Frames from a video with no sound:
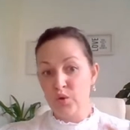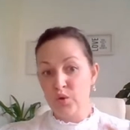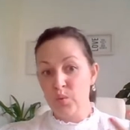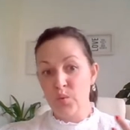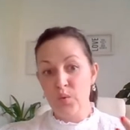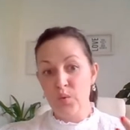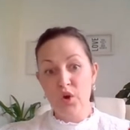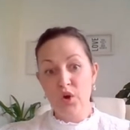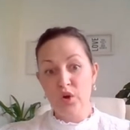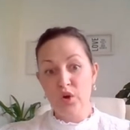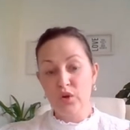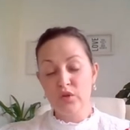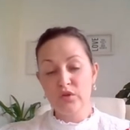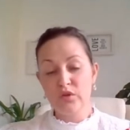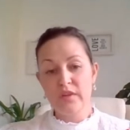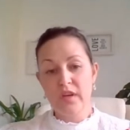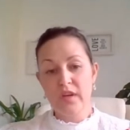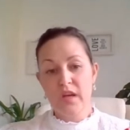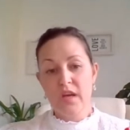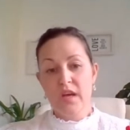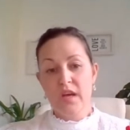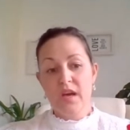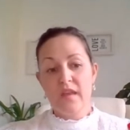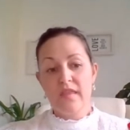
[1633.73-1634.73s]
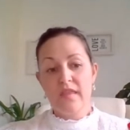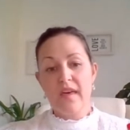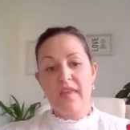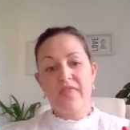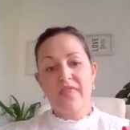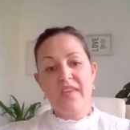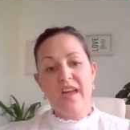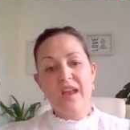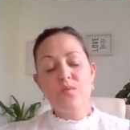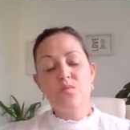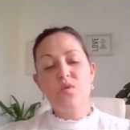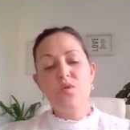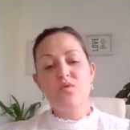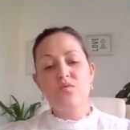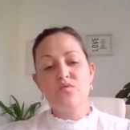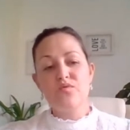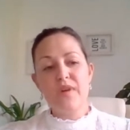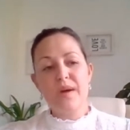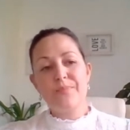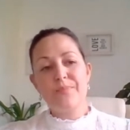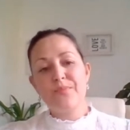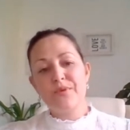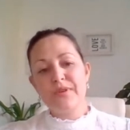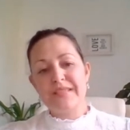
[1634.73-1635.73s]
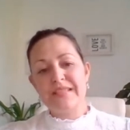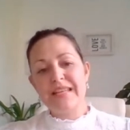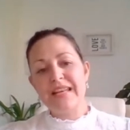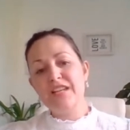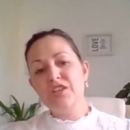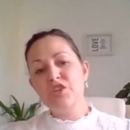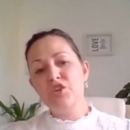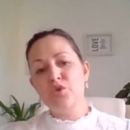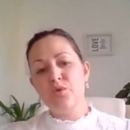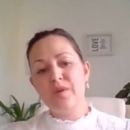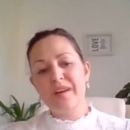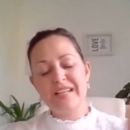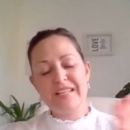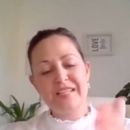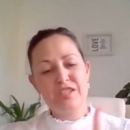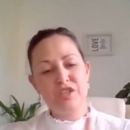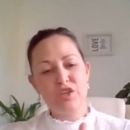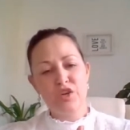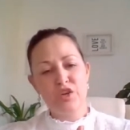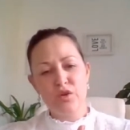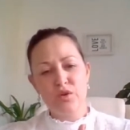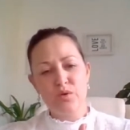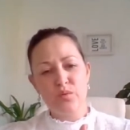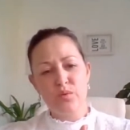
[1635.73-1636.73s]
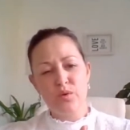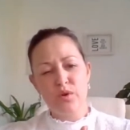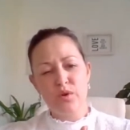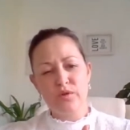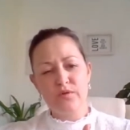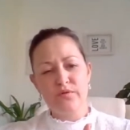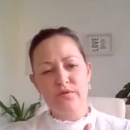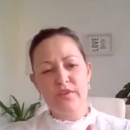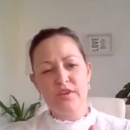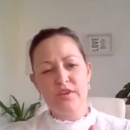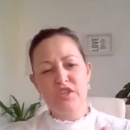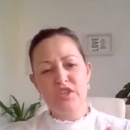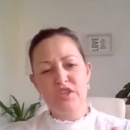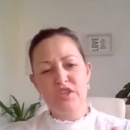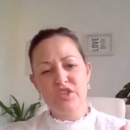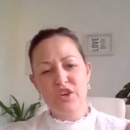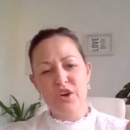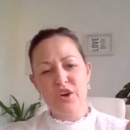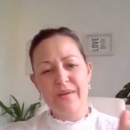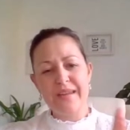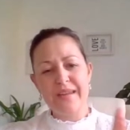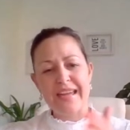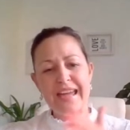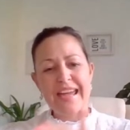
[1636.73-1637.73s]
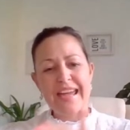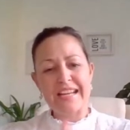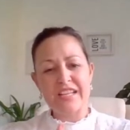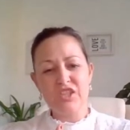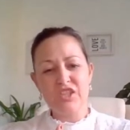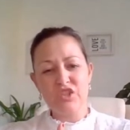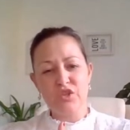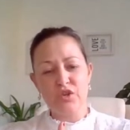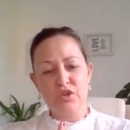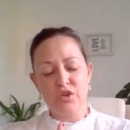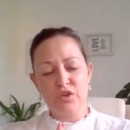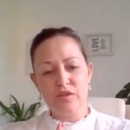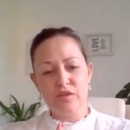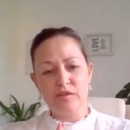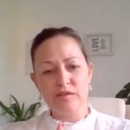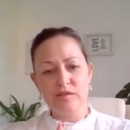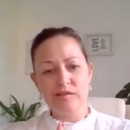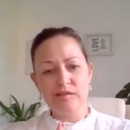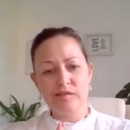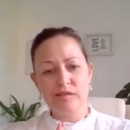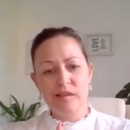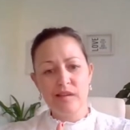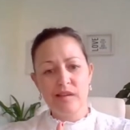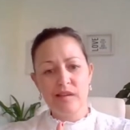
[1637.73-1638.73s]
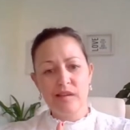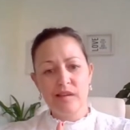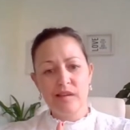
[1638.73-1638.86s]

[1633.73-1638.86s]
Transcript: internal world, that then will represent your external world, versus going external